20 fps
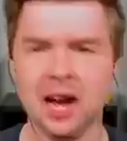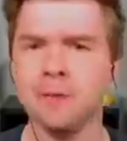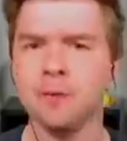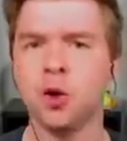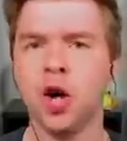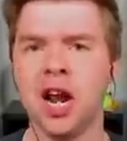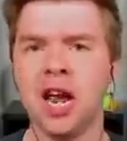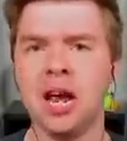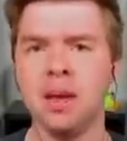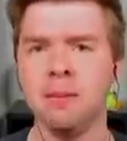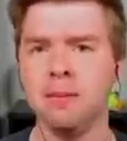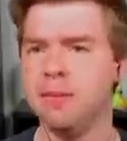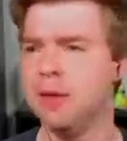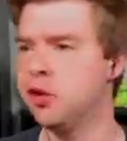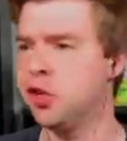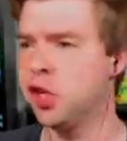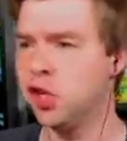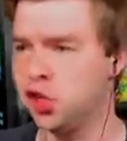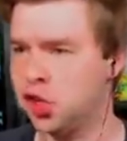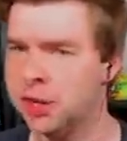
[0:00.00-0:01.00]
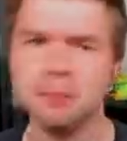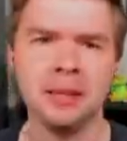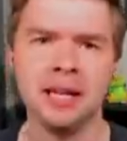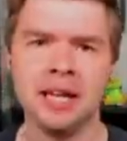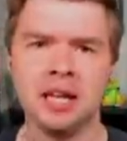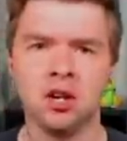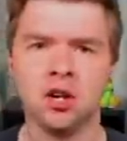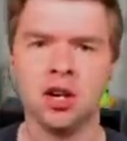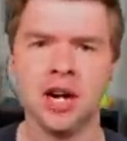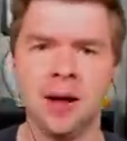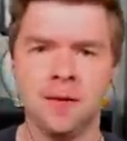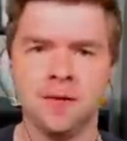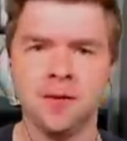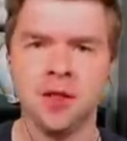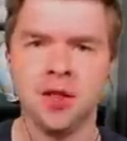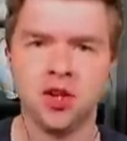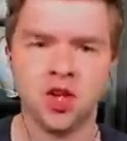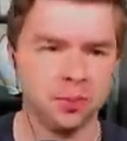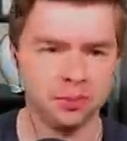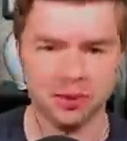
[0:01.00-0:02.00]
And after him, there's a gym leader. And after
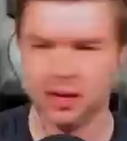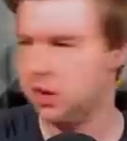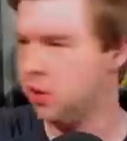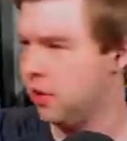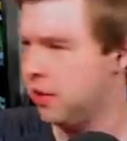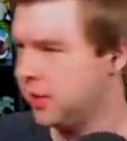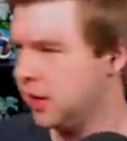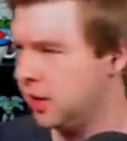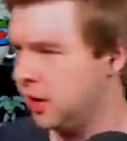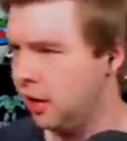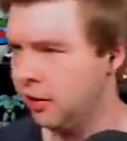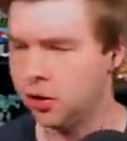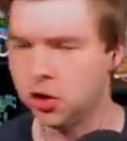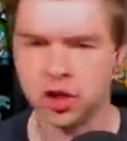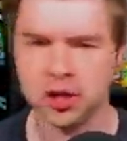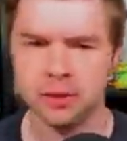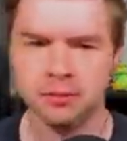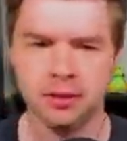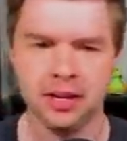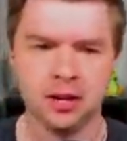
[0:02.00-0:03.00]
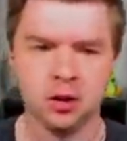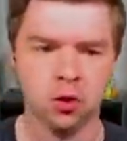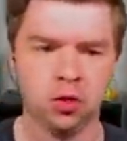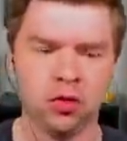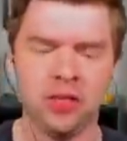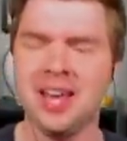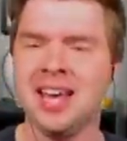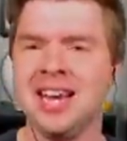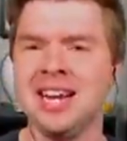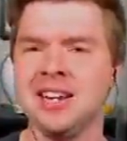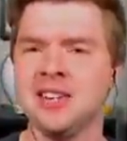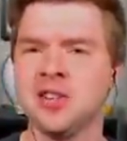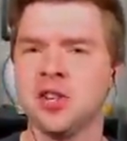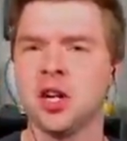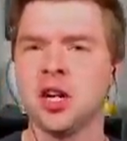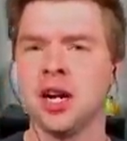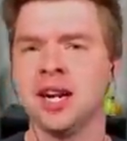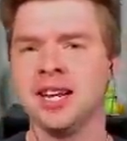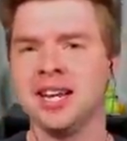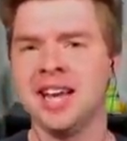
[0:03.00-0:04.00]
the gym leader, there's another gym leader. Things
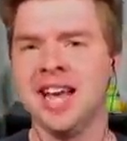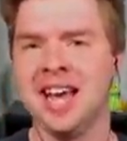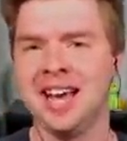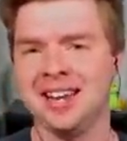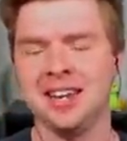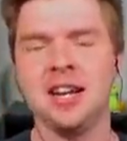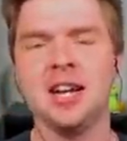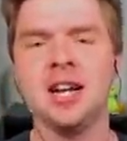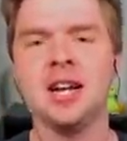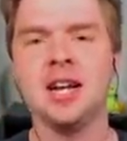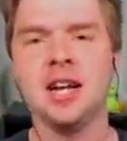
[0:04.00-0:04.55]
are gonna get